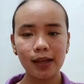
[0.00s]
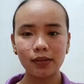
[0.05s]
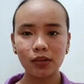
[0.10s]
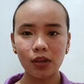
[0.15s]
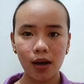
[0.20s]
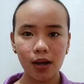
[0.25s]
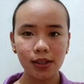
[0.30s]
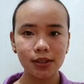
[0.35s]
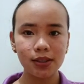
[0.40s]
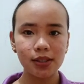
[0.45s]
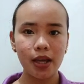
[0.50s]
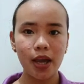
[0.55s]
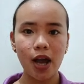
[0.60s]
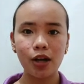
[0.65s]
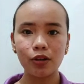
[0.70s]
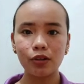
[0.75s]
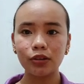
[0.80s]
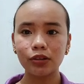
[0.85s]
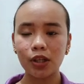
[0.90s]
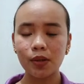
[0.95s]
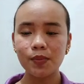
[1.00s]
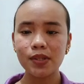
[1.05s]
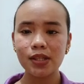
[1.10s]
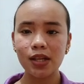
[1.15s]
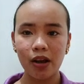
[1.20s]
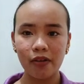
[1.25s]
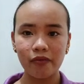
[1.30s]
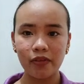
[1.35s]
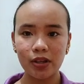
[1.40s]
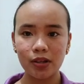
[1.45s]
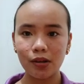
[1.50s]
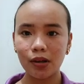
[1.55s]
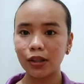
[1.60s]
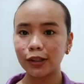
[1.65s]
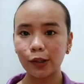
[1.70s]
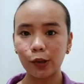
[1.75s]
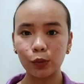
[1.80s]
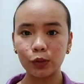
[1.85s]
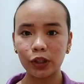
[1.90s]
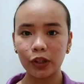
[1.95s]
attacked the Uncle Tom's Cabin
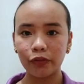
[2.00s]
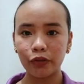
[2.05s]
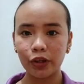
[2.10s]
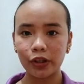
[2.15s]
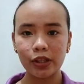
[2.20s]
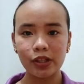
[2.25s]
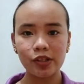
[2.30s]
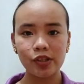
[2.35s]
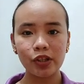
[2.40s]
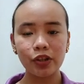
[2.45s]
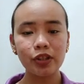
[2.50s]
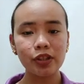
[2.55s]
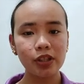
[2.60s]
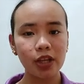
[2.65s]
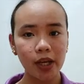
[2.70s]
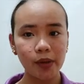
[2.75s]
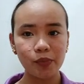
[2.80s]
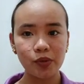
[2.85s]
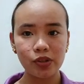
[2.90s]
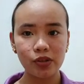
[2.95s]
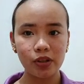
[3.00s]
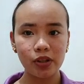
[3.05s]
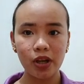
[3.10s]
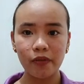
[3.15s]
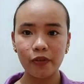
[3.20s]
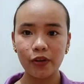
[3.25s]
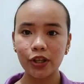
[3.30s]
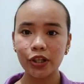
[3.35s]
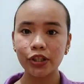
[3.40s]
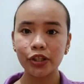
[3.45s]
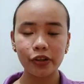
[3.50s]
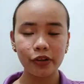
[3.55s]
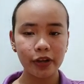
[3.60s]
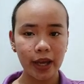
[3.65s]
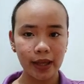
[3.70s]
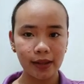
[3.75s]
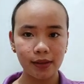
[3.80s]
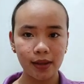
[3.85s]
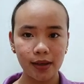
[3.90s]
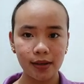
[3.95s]
not only for the stereotypes the novel had
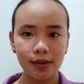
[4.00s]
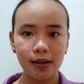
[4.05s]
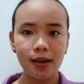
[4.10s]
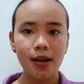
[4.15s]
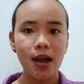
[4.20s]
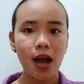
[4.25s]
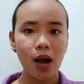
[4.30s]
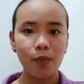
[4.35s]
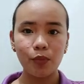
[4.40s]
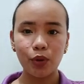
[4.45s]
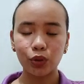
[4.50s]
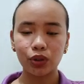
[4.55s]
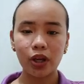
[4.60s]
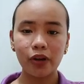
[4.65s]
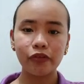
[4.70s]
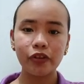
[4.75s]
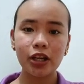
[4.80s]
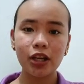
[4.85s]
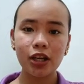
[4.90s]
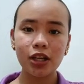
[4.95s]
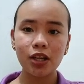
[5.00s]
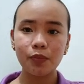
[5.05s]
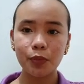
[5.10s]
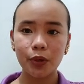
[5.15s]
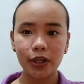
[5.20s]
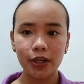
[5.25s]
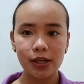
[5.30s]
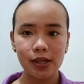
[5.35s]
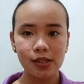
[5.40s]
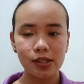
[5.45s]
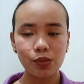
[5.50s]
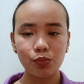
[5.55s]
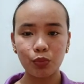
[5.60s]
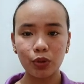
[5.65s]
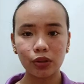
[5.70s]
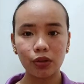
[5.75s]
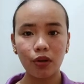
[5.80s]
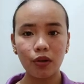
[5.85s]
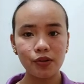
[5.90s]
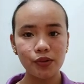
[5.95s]
created about African Americans
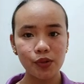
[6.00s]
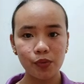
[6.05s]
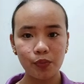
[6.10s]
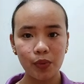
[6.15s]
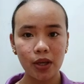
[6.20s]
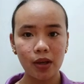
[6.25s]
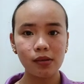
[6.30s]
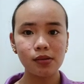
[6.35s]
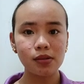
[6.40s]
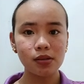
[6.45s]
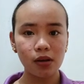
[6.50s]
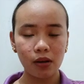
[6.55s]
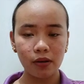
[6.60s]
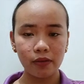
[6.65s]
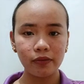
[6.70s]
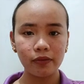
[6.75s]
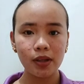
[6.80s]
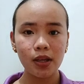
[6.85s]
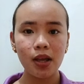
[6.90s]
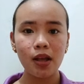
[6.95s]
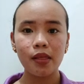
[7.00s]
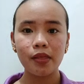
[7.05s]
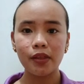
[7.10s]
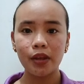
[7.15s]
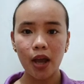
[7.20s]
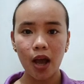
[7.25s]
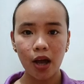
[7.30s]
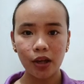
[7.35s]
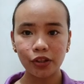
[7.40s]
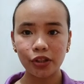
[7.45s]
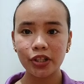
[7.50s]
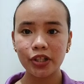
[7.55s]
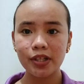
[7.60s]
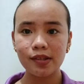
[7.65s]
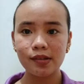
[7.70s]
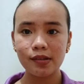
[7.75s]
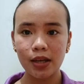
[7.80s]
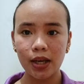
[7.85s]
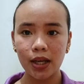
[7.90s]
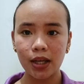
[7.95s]
but also because of the utter
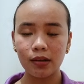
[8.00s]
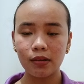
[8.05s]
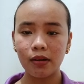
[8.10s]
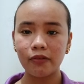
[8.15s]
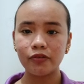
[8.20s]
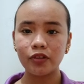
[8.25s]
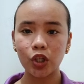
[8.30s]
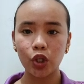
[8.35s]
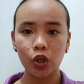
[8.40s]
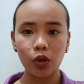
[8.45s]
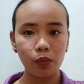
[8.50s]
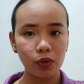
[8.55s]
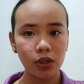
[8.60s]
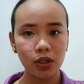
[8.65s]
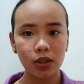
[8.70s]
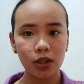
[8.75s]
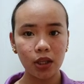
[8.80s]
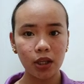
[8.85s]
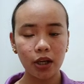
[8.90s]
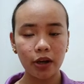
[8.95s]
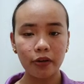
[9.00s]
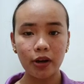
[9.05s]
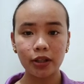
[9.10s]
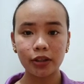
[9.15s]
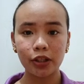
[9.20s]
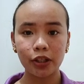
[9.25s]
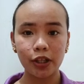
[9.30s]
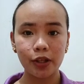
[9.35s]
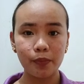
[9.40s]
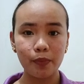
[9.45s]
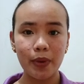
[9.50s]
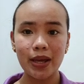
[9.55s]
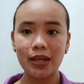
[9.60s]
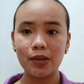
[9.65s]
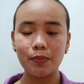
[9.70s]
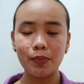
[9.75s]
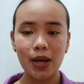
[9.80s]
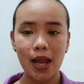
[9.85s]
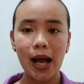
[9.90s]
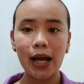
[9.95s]
disdain of the community character by the
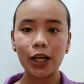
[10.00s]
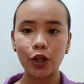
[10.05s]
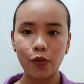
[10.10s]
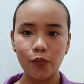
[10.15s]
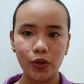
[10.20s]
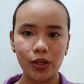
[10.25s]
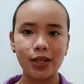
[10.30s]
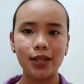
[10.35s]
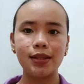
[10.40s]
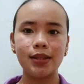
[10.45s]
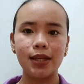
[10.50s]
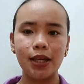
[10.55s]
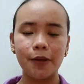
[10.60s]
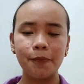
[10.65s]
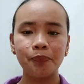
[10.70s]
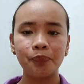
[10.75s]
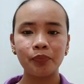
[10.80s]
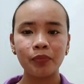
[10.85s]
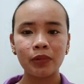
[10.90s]
black community.